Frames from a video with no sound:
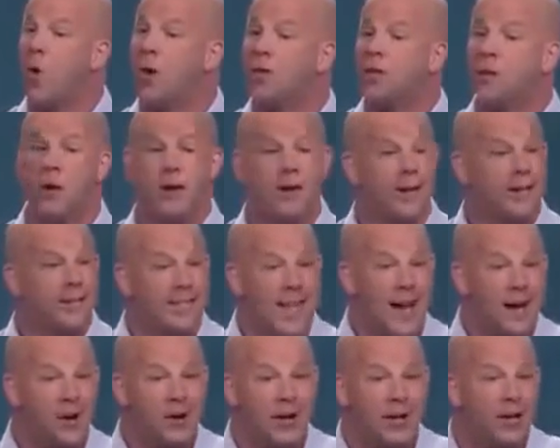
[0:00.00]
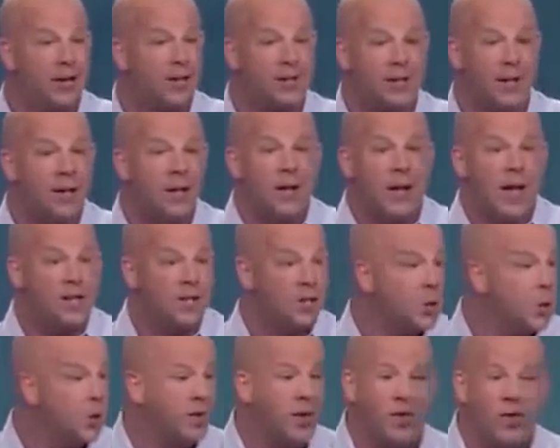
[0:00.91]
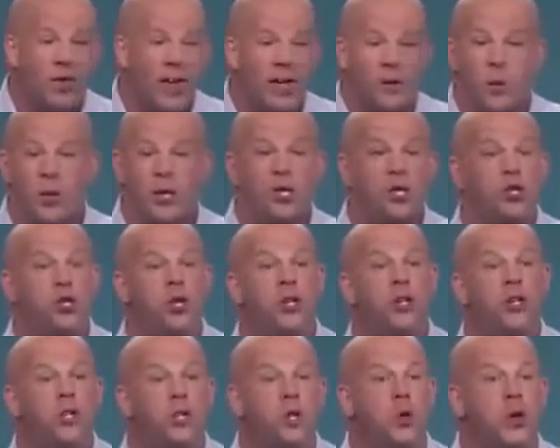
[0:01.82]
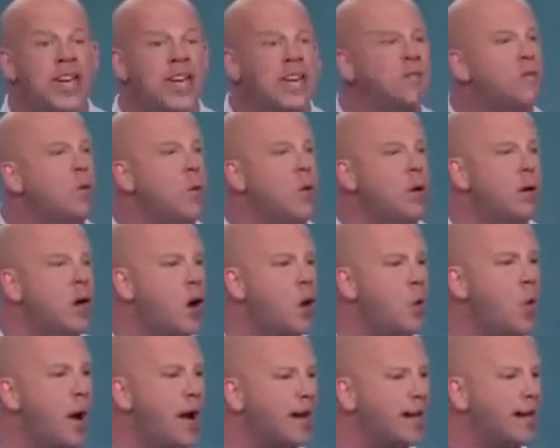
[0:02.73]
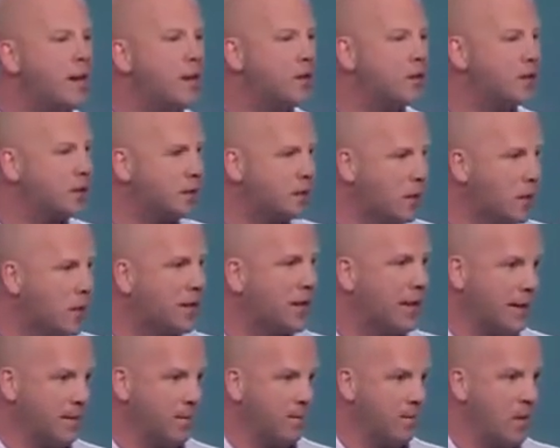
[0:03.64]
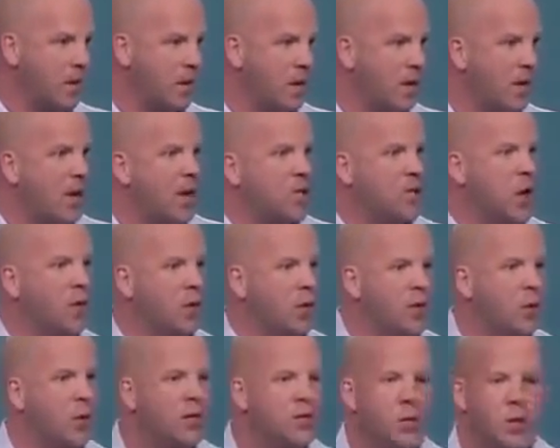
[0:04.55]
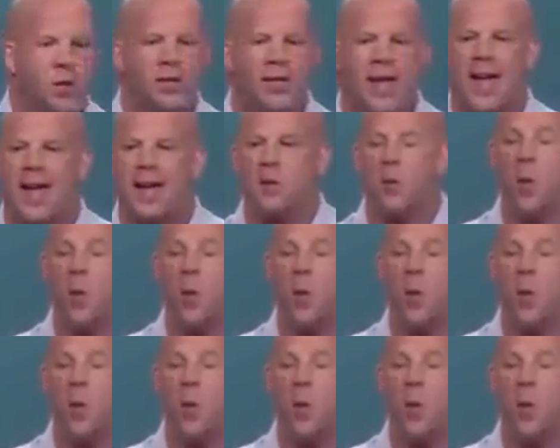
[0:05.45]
one's looking, integrity is doing the things we should do even when nobody else is looking. So if we're doing 2 a day,